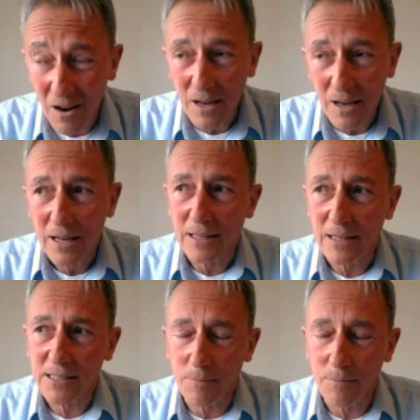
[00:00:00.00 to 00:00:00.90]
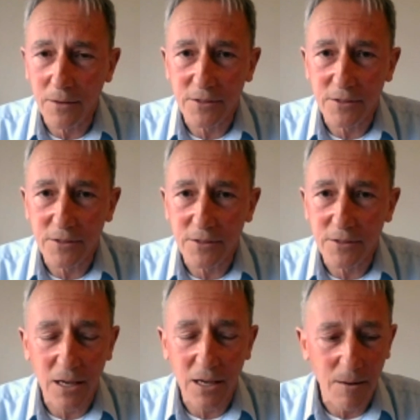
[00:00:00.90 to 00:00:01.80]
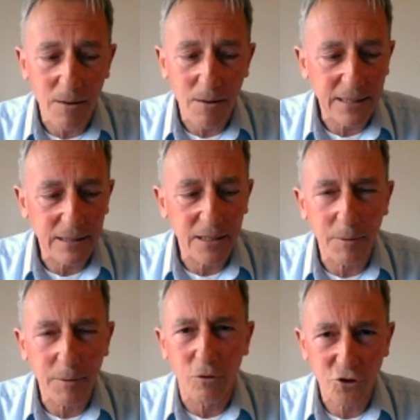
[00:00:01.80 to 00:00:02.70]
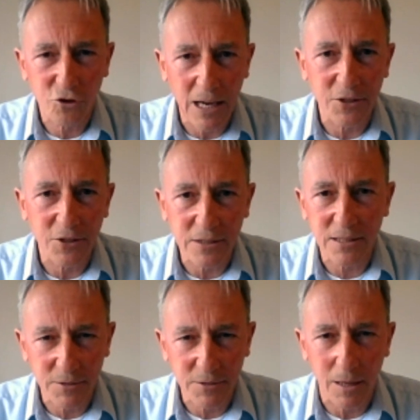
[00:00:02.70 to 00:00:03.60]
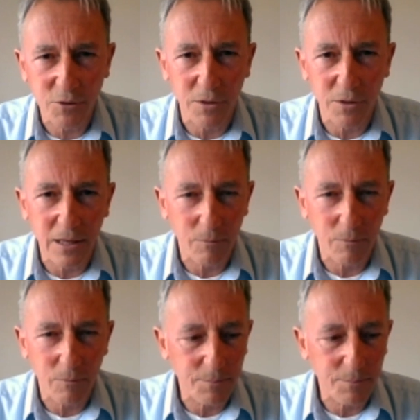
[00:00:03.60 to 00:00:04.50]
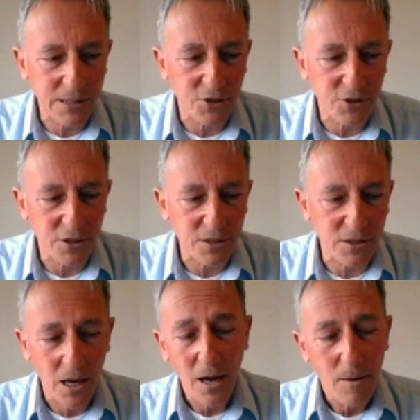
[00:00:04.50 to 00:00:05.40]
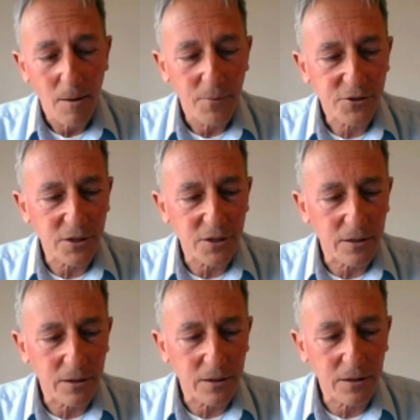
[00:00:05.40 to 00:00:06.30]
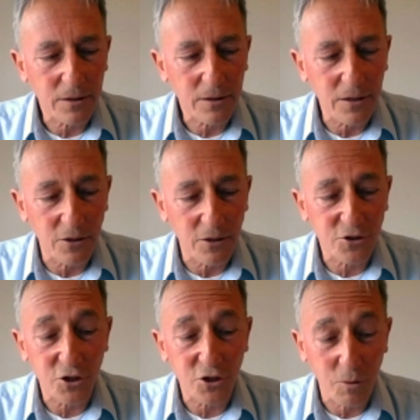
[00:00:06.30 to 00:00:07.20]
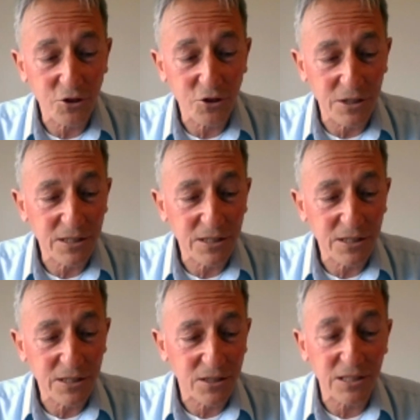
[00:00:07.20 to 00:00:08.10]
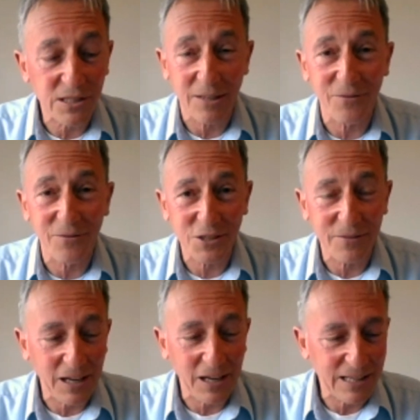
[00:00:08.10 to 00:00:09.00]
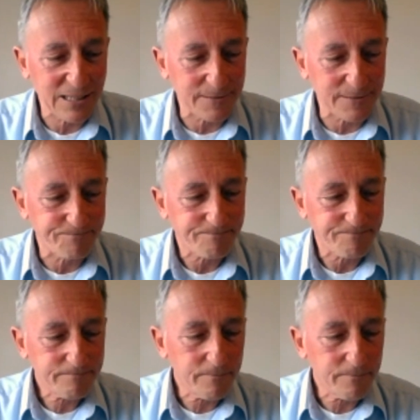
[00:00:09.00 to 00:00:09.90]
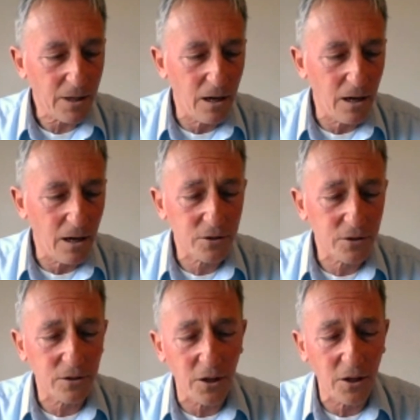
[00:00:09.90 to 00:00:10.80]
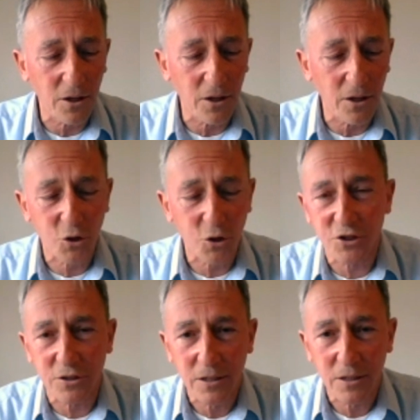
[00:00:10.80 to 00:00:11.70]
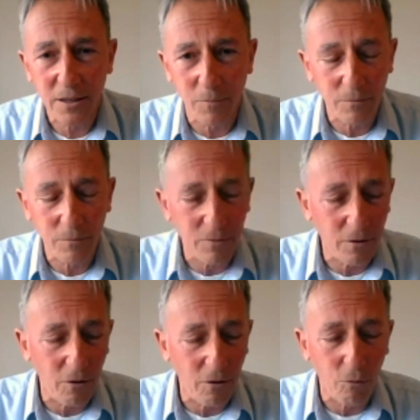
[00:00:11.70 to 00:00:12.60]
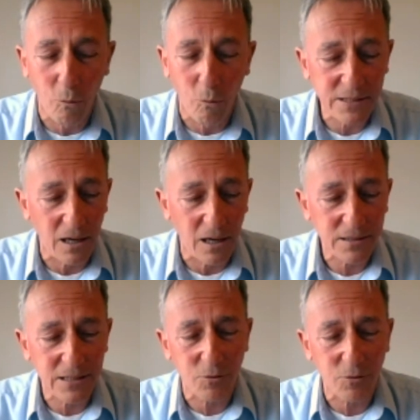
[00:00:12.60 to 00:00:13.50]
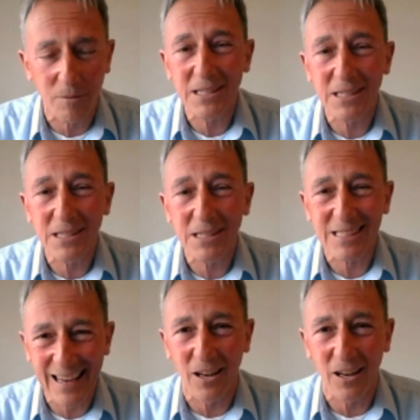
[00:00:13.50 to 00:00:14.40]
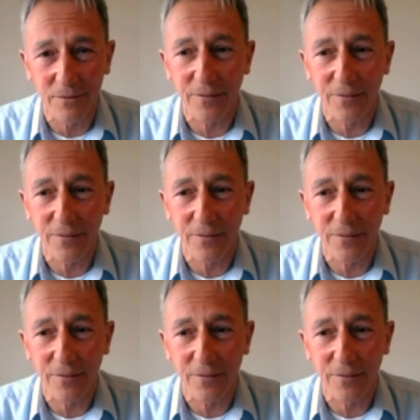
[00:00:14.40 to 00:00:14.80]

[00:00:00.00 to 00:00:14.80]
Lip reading: and some others make it a little bit more challenging sometimes with their procedures. But the answer to the question is the 747 Classic. The other question I'm always asked is, do I miss airline flying?